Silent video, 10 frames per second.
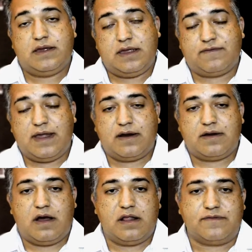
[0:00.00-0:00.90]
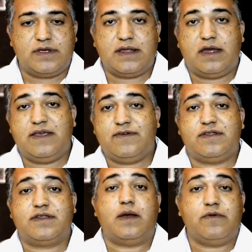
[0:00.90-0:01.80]
if not all of it, even
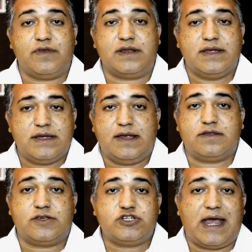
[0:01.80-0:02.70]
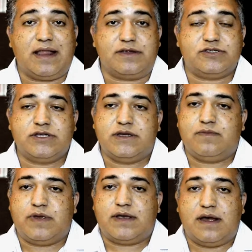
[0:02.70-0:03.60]
some of it is a challenge
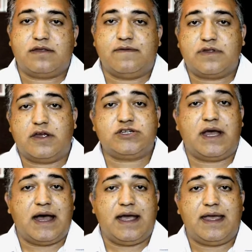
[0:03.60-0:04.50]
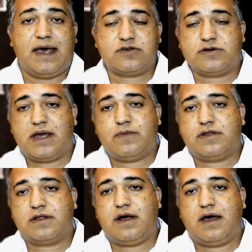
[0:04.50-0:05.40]
because of such high
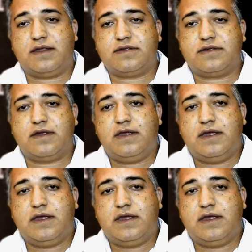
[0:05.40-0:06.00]
astronomical costs.